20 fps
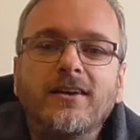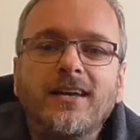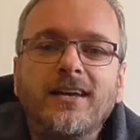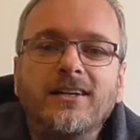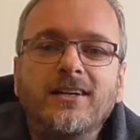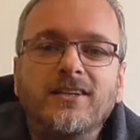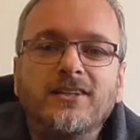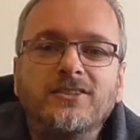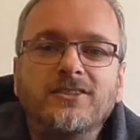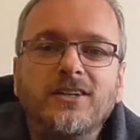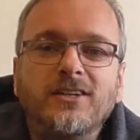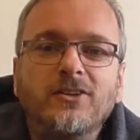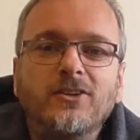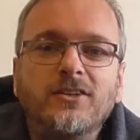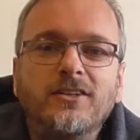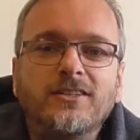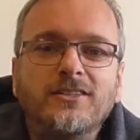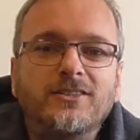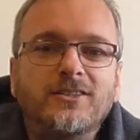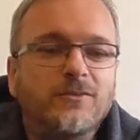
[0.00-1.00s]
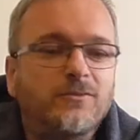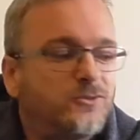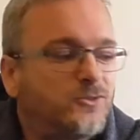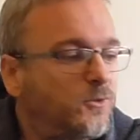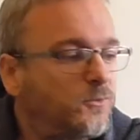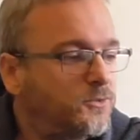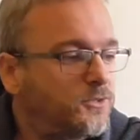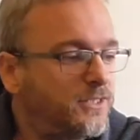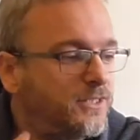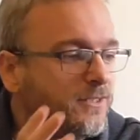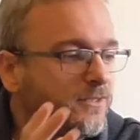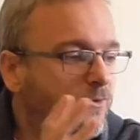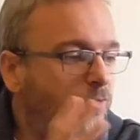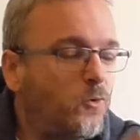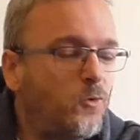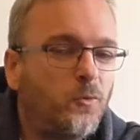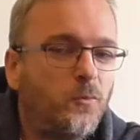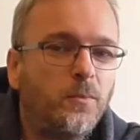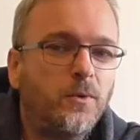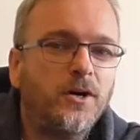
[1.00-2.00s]
Okay guys, so a lot of this stuff was obviously
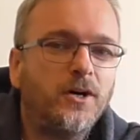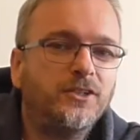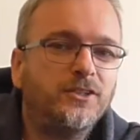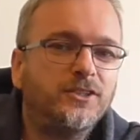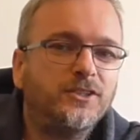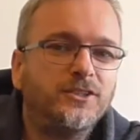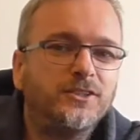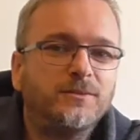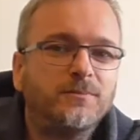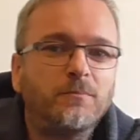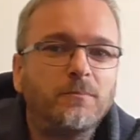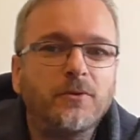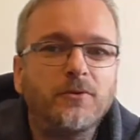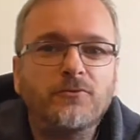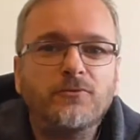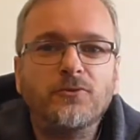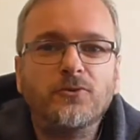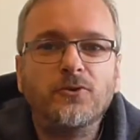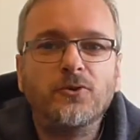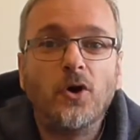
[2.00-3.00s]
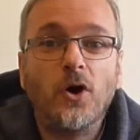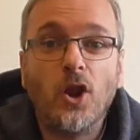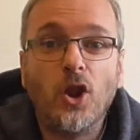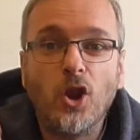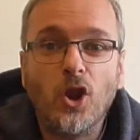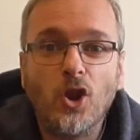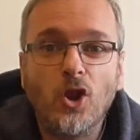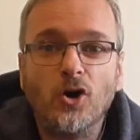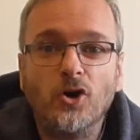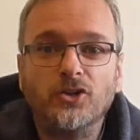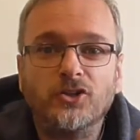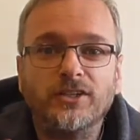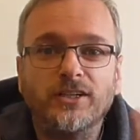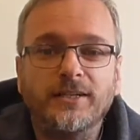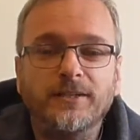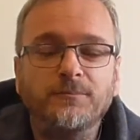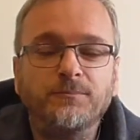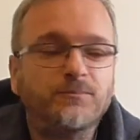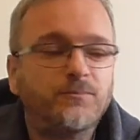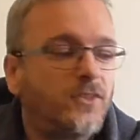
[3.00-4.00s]
all purchased before
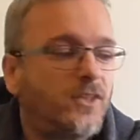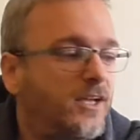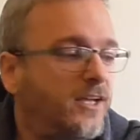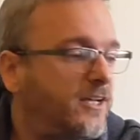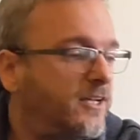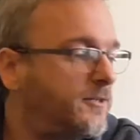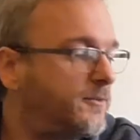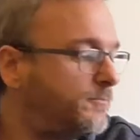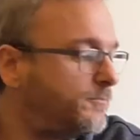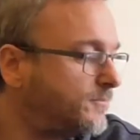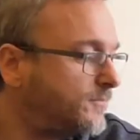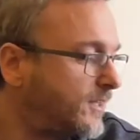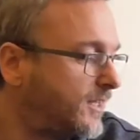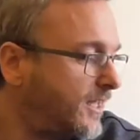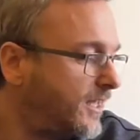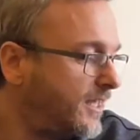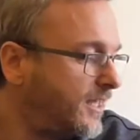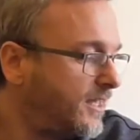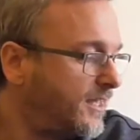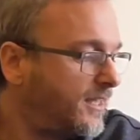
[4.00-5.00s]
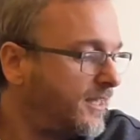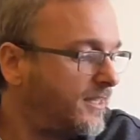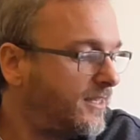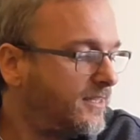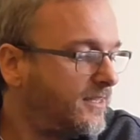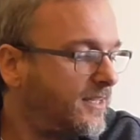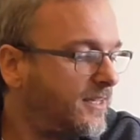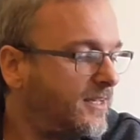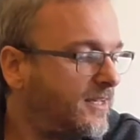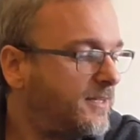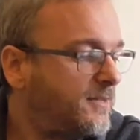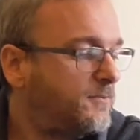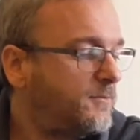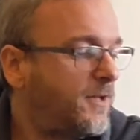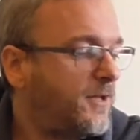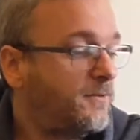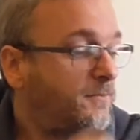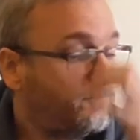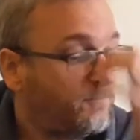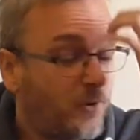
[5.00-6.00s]
lockdown. Yeah,
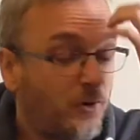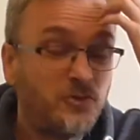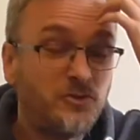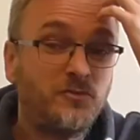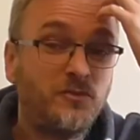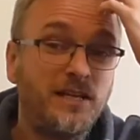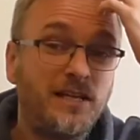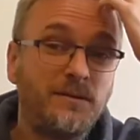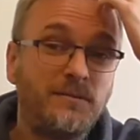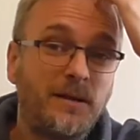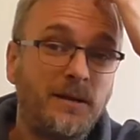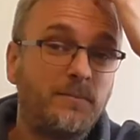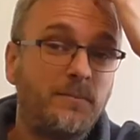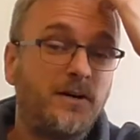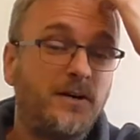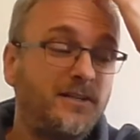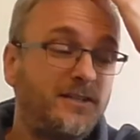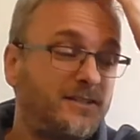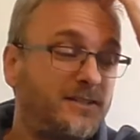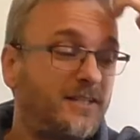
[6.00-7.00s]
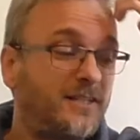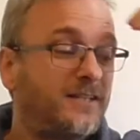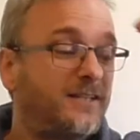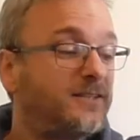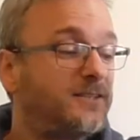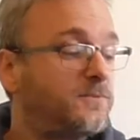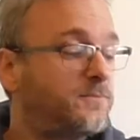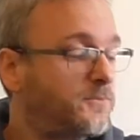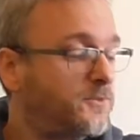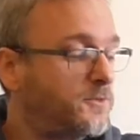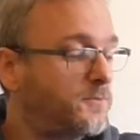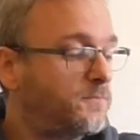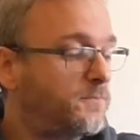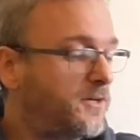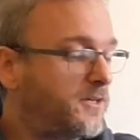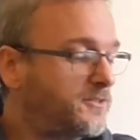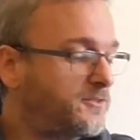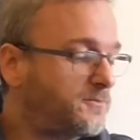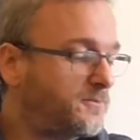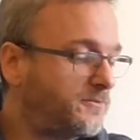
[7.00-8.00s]
most for eBay buys and some good
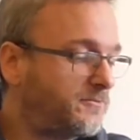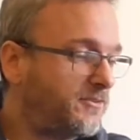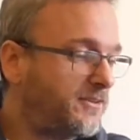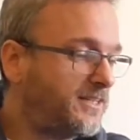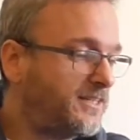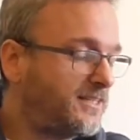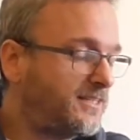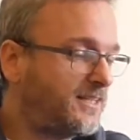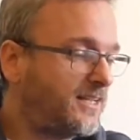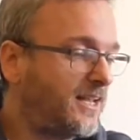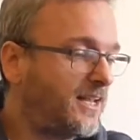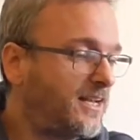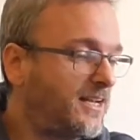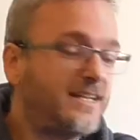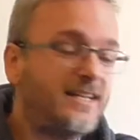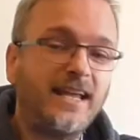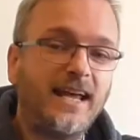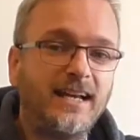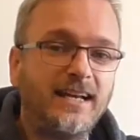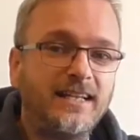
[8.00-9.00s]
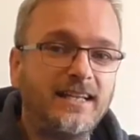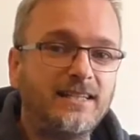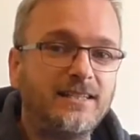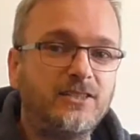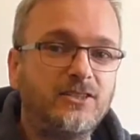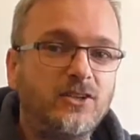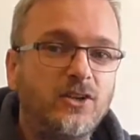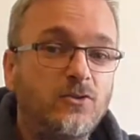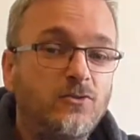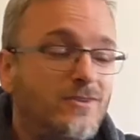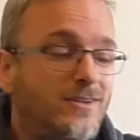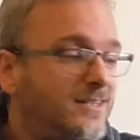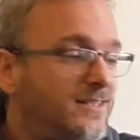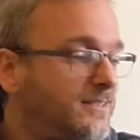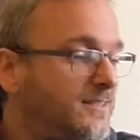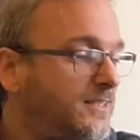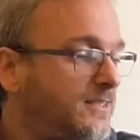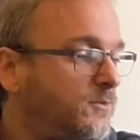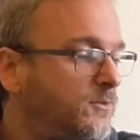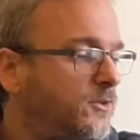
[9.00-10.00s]
buys from my friend Danny, so let's
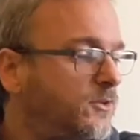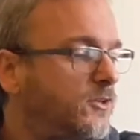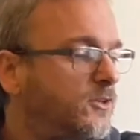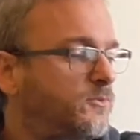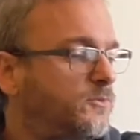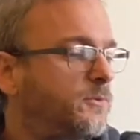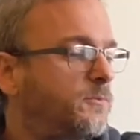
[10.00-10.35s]
see what I've got.